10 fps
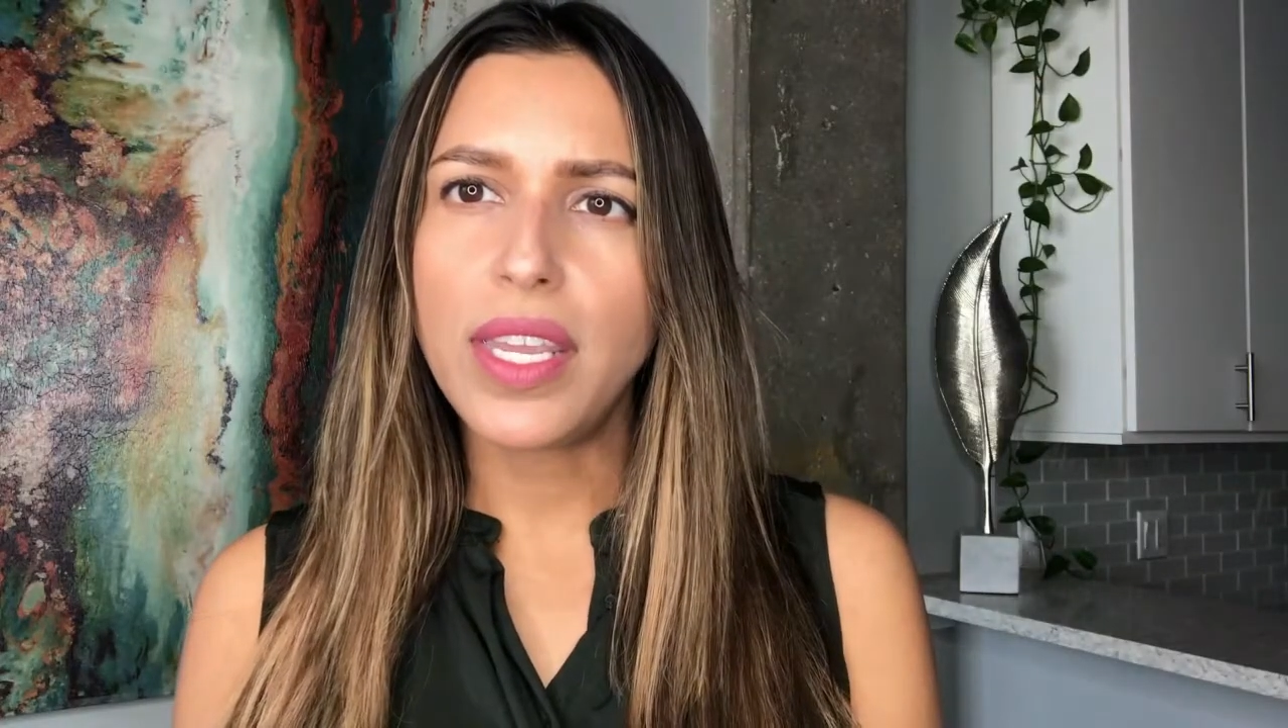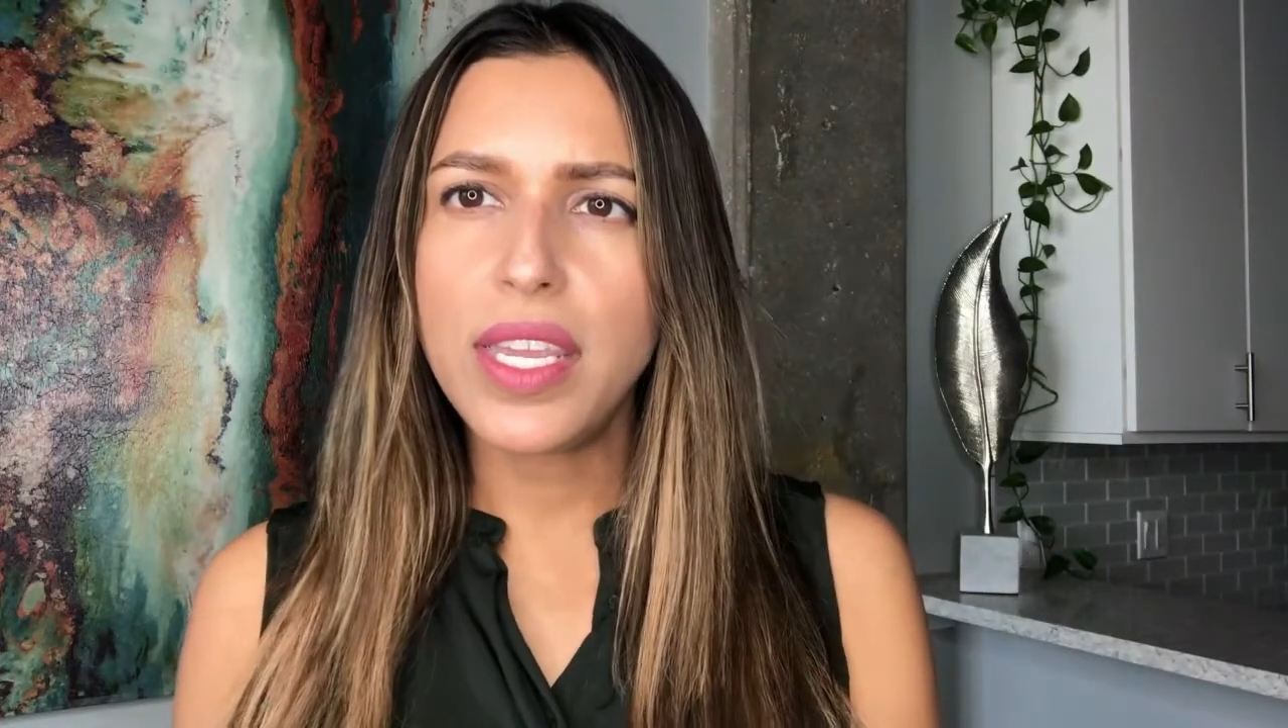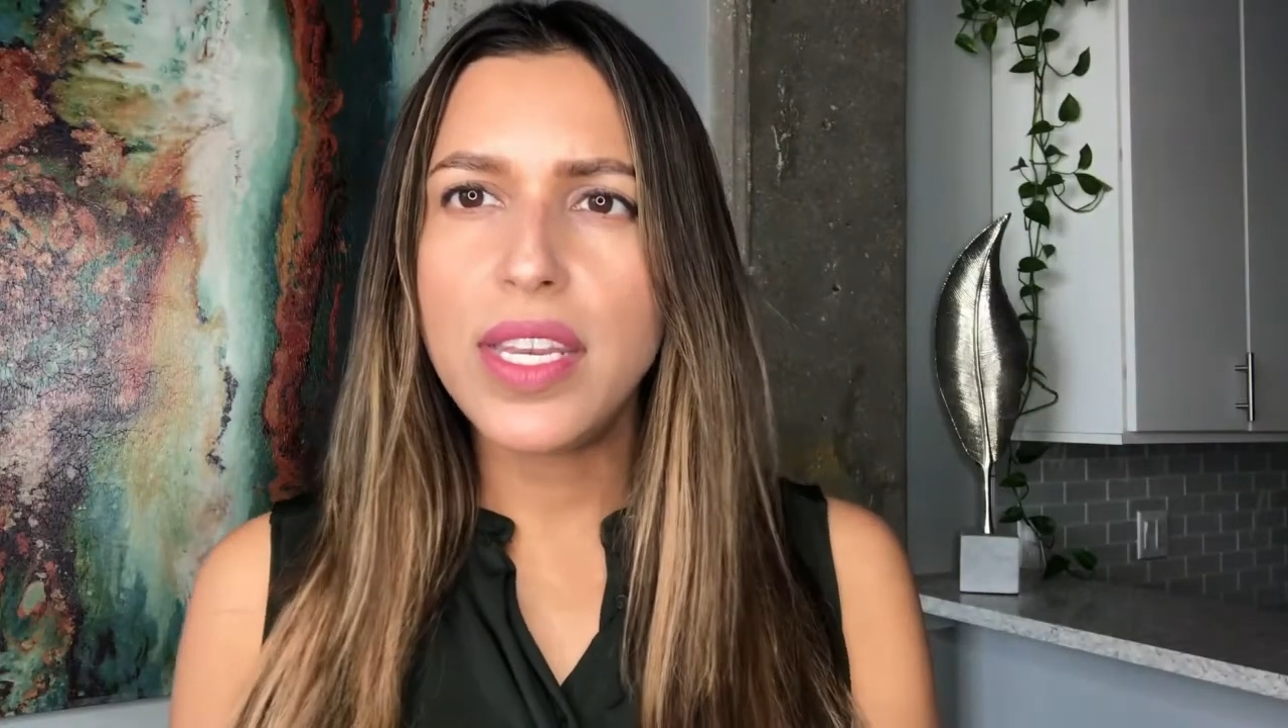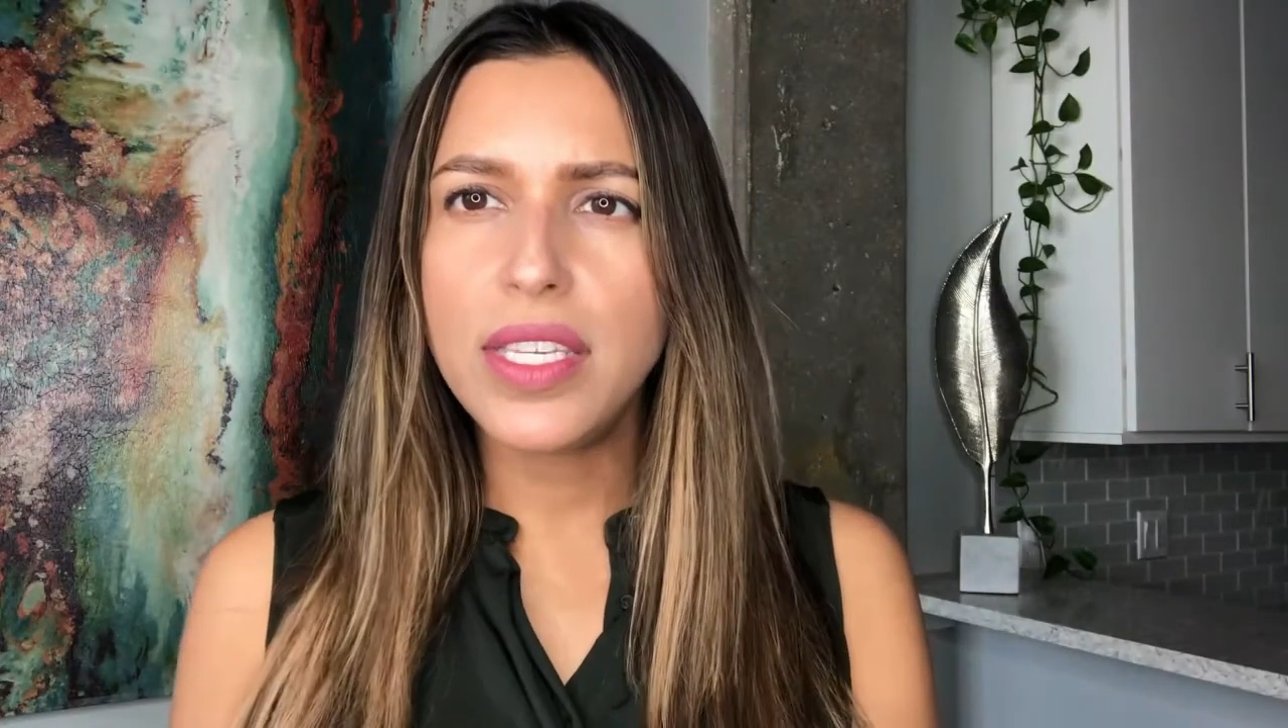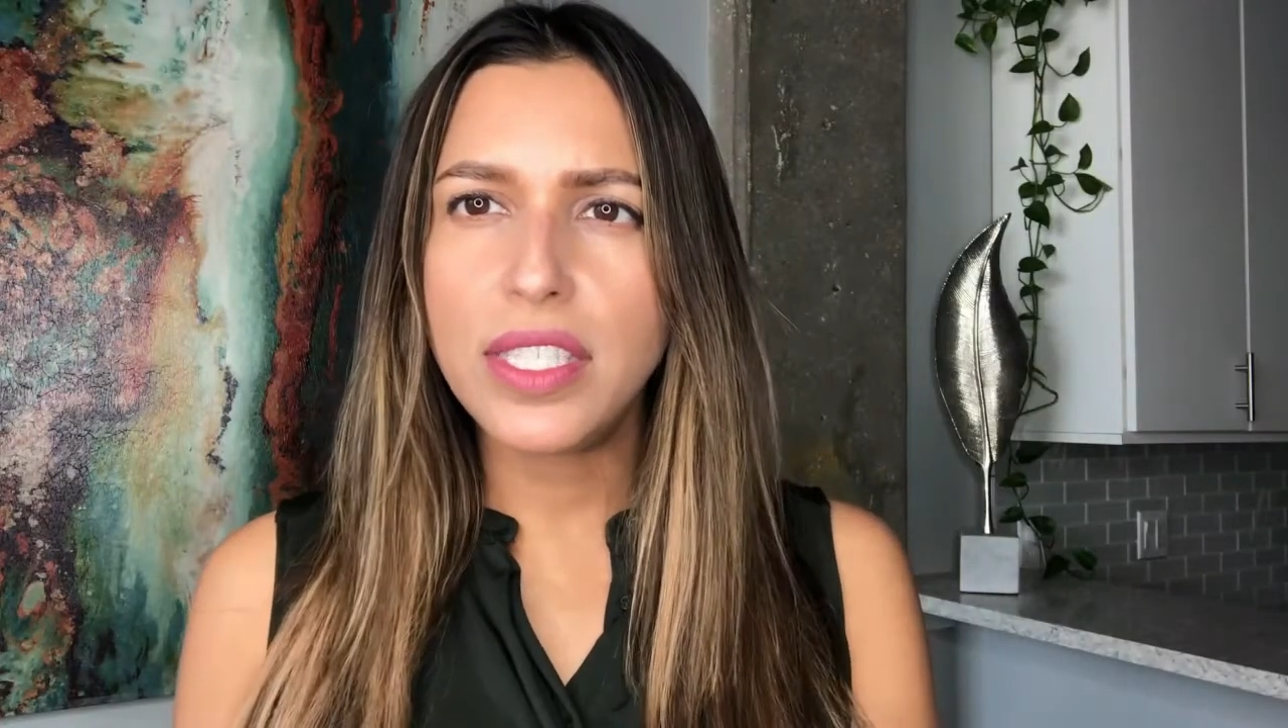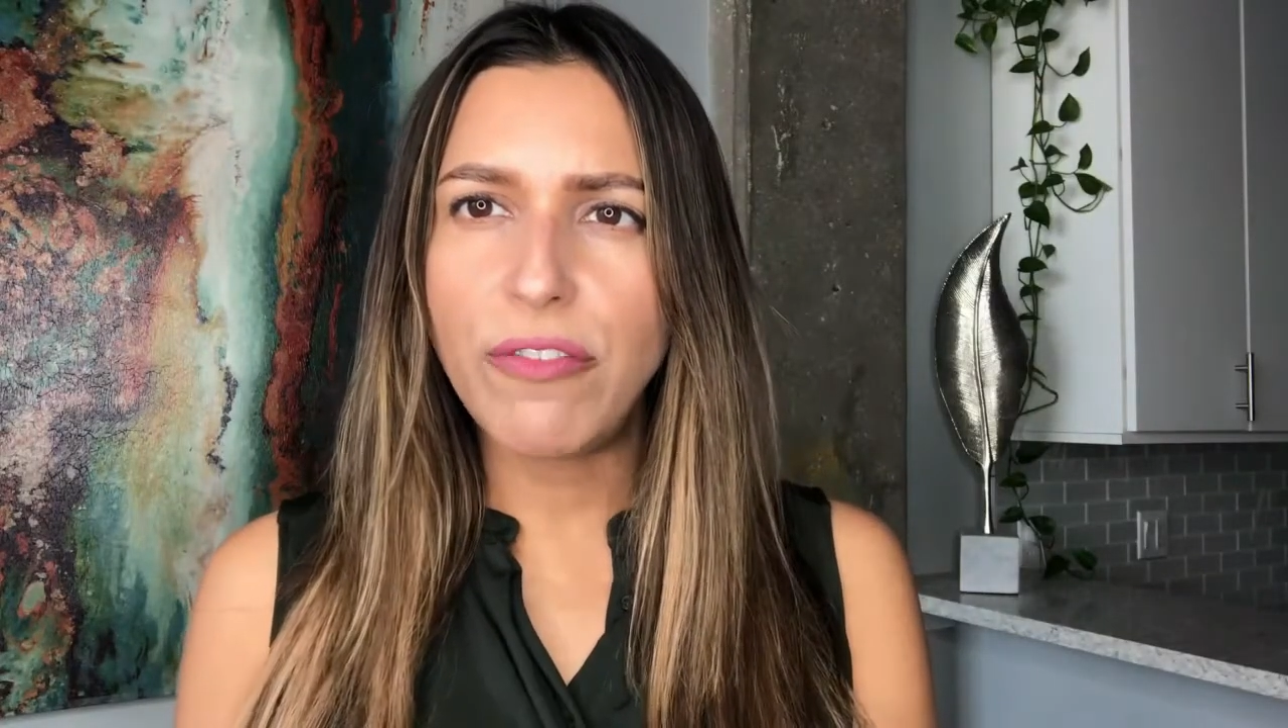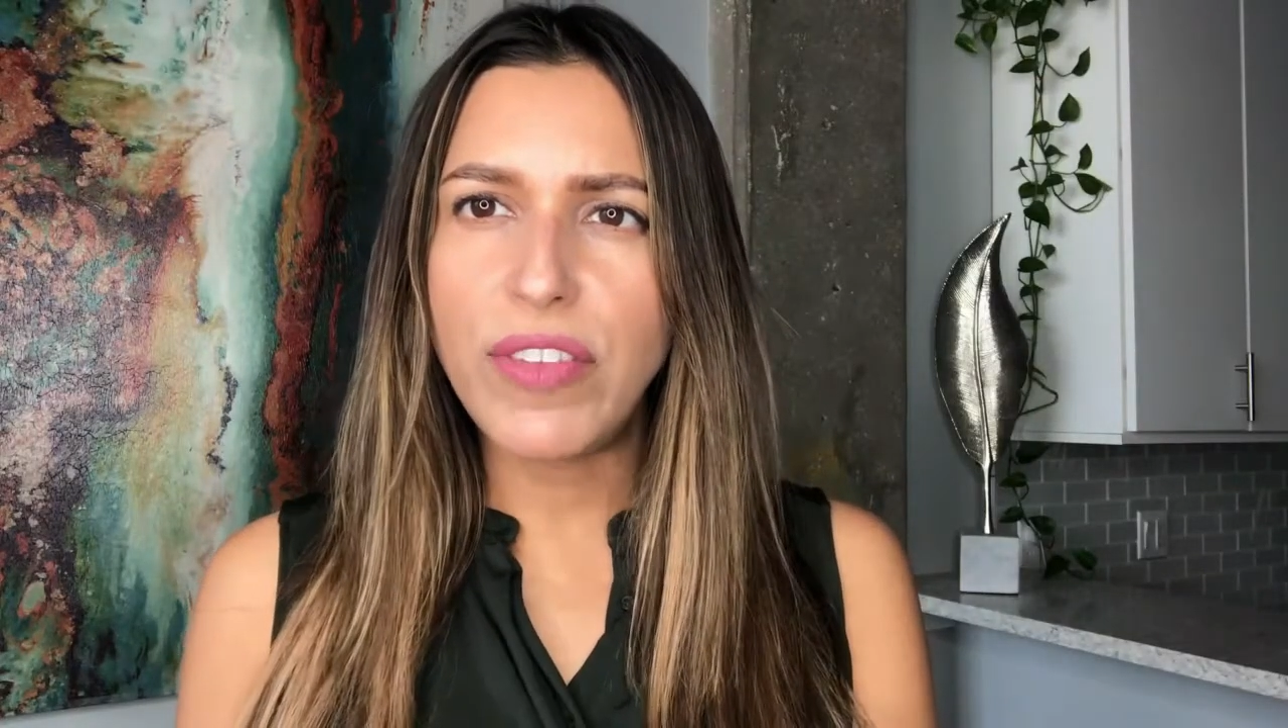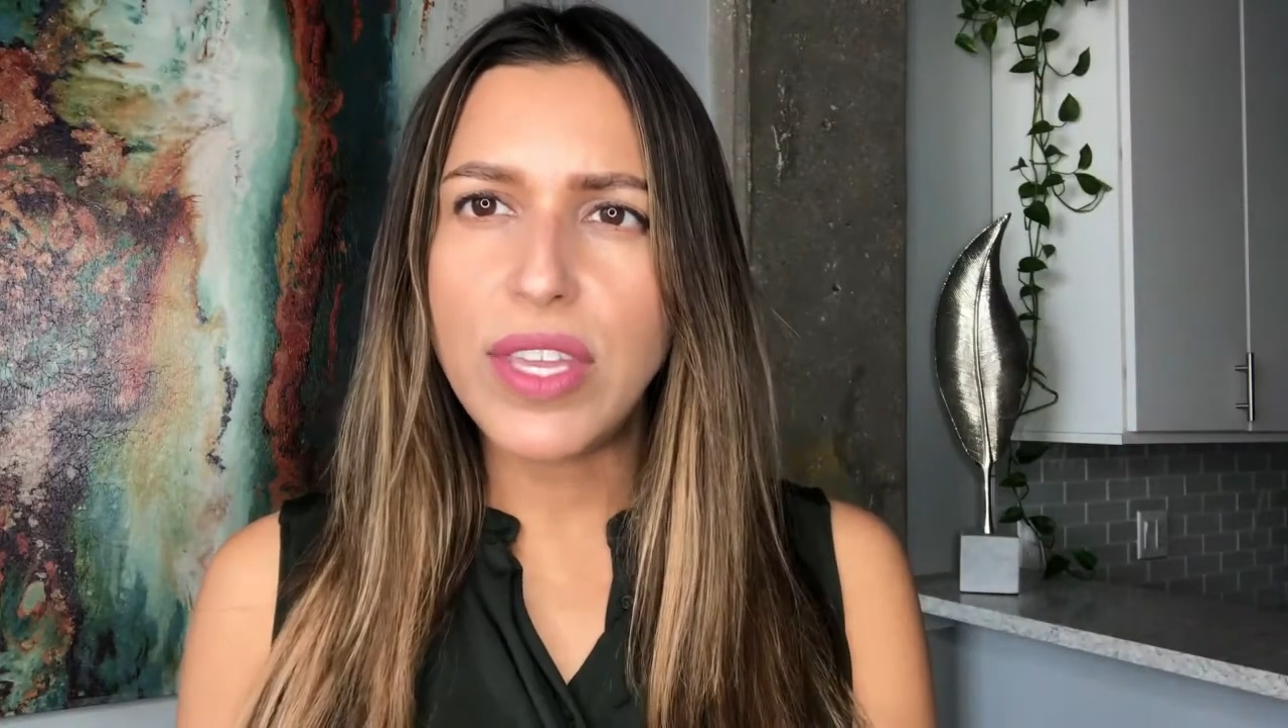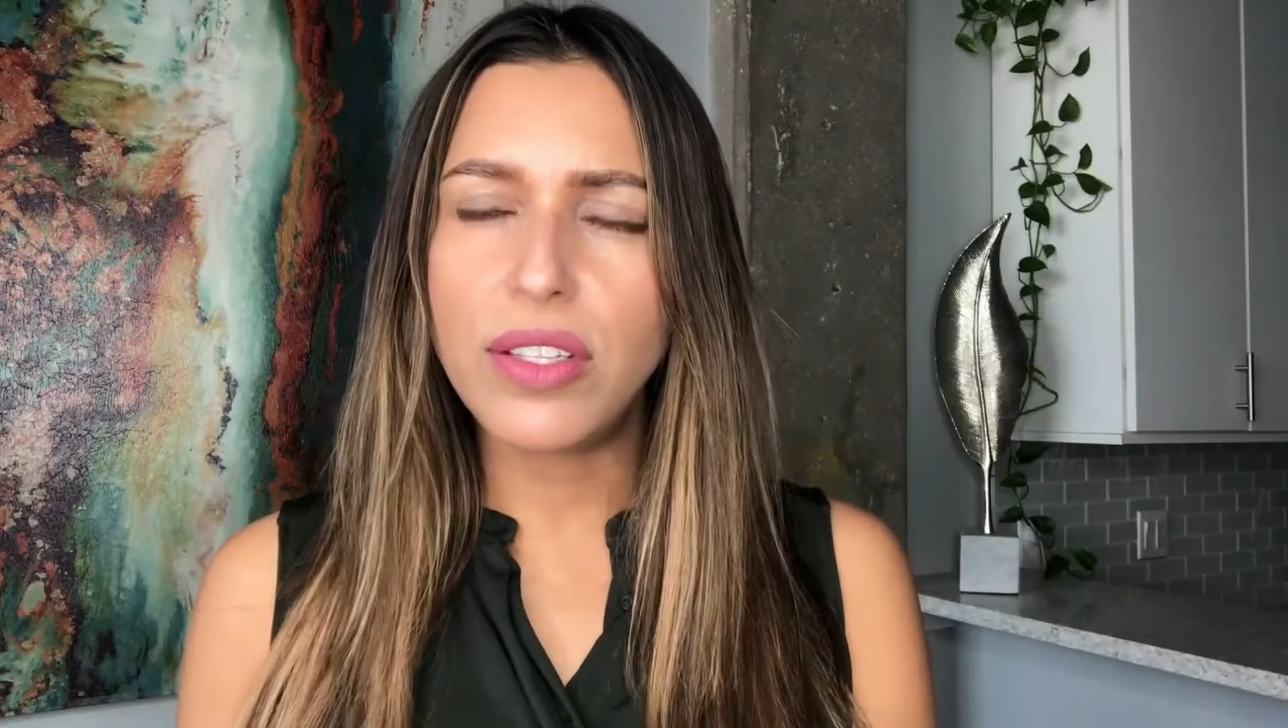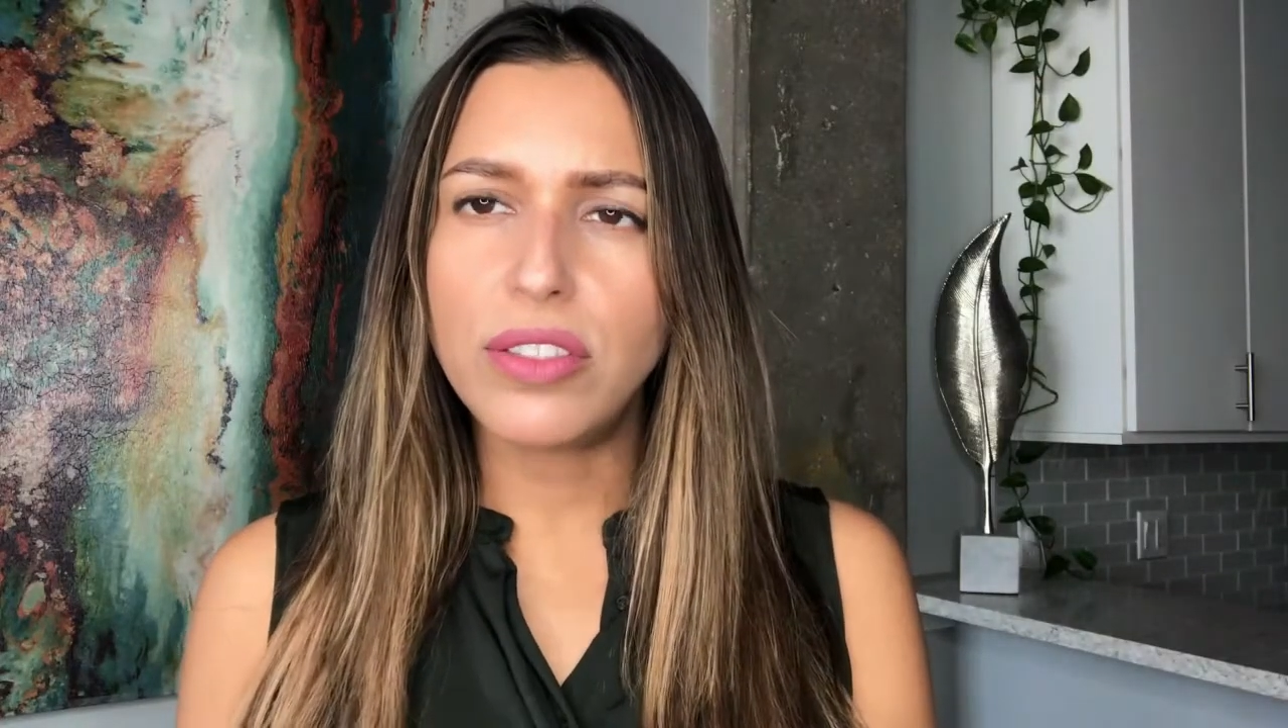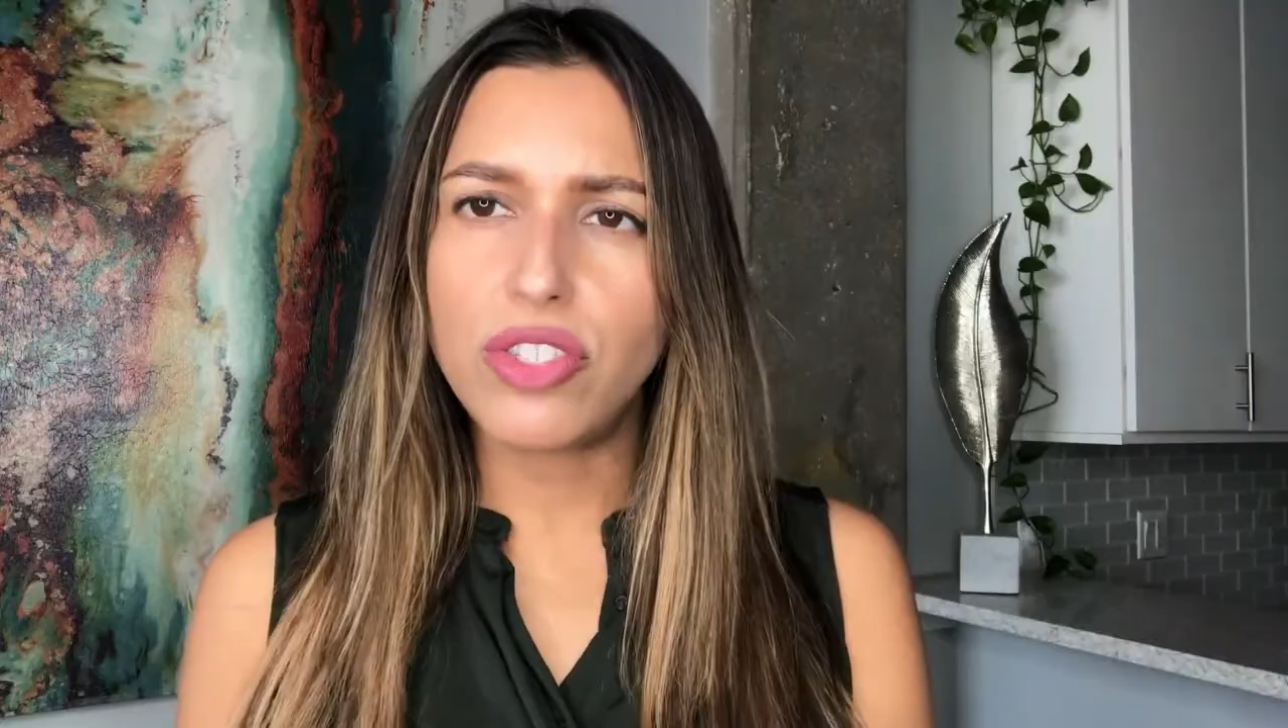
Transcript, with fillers: in his field